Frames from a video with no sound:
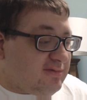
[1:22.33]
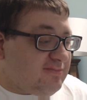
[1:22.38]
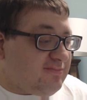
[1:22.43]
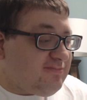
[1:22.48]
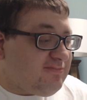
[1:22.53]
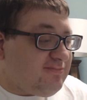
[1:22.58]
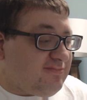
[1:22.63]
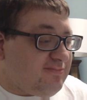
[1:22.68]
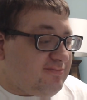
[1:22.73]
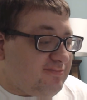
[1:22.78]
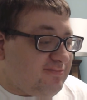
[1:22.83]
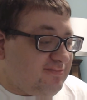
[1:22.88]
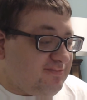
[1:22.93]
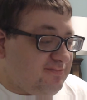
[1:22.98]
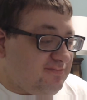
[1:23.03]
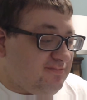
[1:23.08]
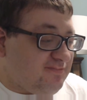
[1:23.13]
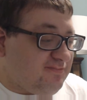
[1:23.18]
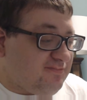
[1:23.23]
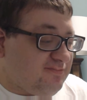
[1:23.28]

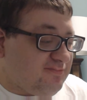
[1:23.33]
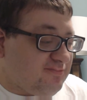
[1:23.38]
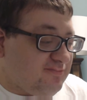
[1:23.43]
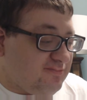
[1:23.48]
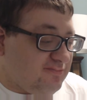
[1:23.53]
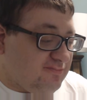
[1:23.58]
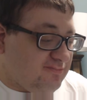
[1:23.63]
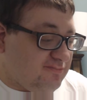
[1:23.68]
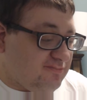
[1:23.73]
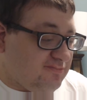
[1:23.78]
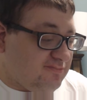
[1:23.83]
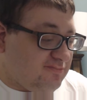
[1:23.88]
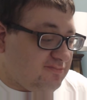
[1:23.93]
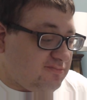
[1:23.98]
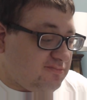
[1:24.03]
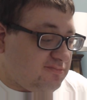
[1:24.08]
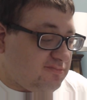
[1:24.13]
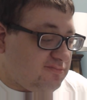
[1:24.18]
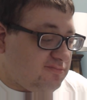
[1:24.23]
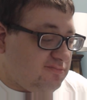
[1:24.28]

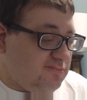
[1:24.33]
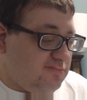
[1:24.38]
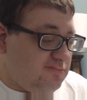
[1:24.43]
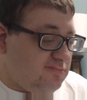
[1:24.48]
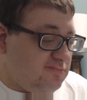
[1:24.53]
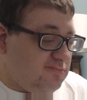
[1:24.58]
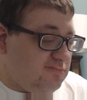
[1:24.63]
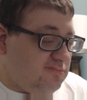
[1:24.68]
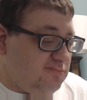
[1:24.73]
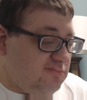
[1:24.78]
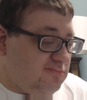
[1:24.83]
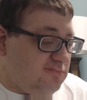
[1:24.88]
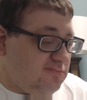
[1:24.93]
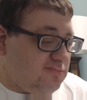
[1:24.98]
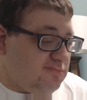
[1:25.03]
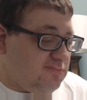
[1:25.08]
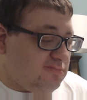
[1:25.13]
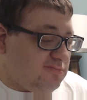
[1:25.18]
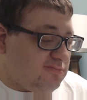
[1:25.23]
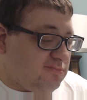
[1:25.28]

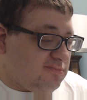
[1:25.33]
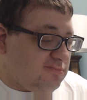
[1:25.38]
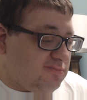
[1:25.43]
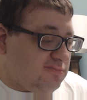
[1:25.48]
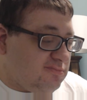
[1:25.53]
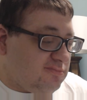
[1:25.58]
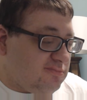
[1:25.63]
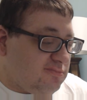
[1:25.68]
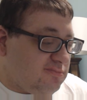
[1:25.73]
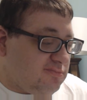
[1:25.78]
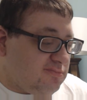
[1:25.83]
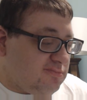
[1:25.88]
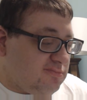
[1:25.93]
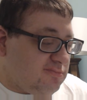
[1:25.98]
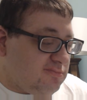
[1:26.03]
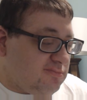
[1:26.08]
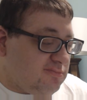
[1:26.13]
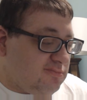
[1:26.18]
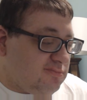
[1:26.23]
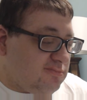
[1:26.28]

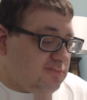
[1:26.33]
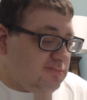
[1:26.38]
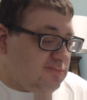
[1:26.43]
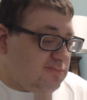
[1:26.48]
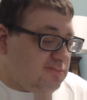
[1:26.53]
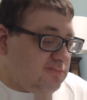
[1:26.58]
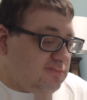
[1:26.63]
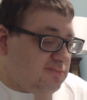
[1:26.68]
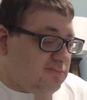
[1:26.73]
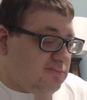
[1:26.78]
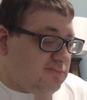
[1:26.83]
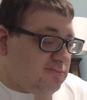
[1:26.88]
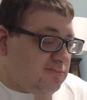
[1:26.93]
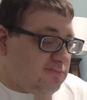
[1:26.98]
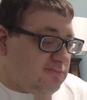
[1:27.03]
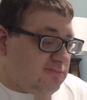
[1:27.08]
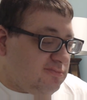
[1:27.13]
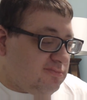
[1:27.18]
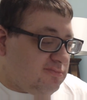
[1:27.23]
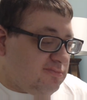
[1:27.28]

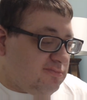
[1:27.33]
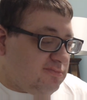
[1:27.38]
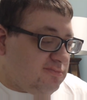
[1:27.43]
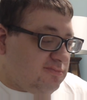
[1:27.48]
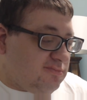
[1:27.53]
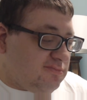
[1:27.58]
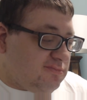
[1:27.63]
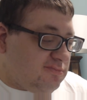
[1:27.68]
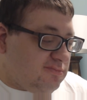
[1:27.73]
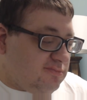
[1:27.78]
(no one is talking)